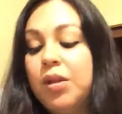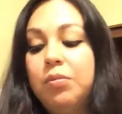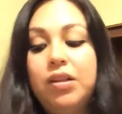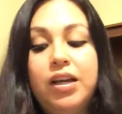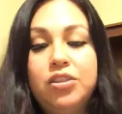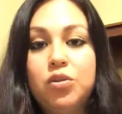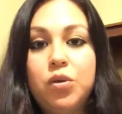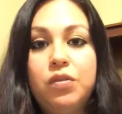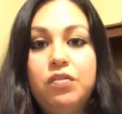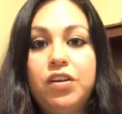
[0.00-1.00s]
plus
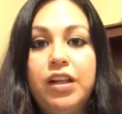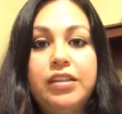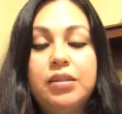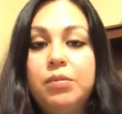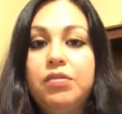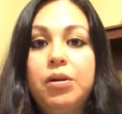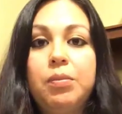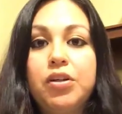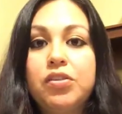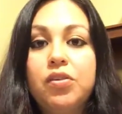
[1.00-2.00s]
room for like some of your
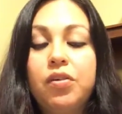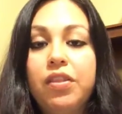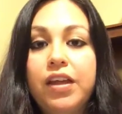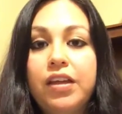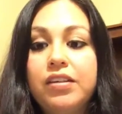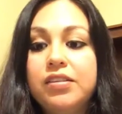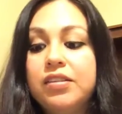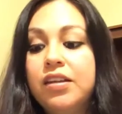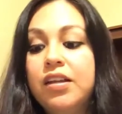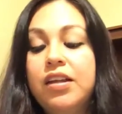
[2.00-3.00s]
personal
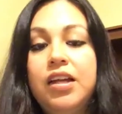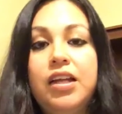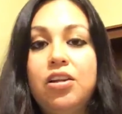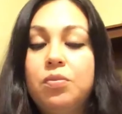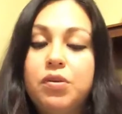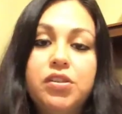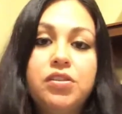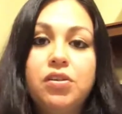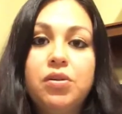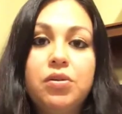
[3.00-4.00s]
things and your
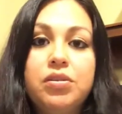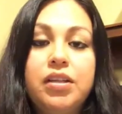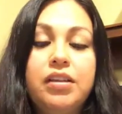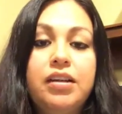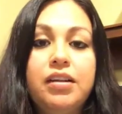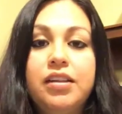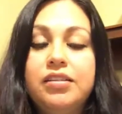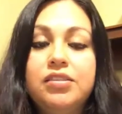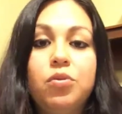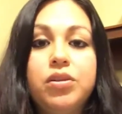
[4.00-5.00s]
personal goals in there,
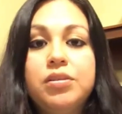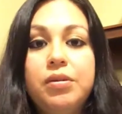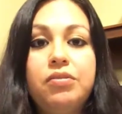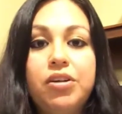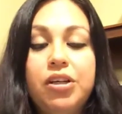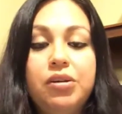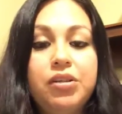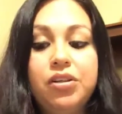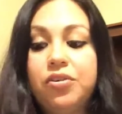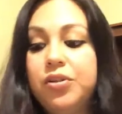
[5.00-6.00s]
this is going to be for you,
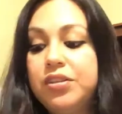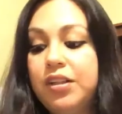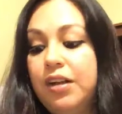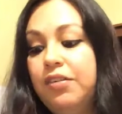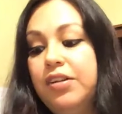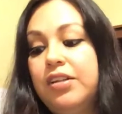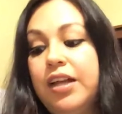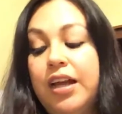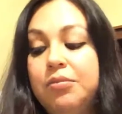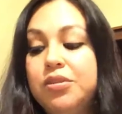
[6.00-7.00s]
and you're going to love it.
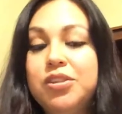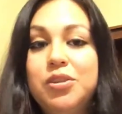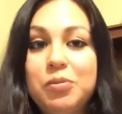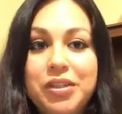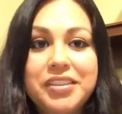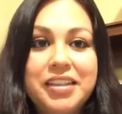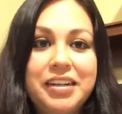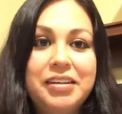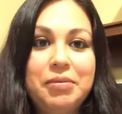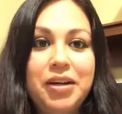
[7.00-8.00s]
I'm super
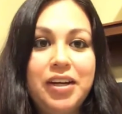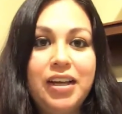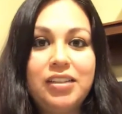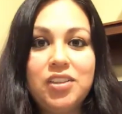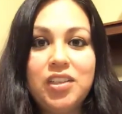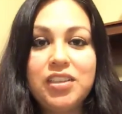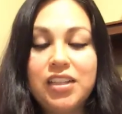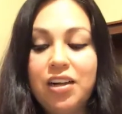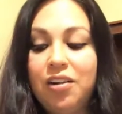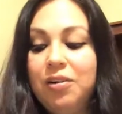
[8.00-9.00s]
excited about it, as you can
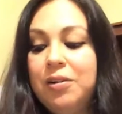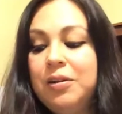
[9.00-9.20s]
tell.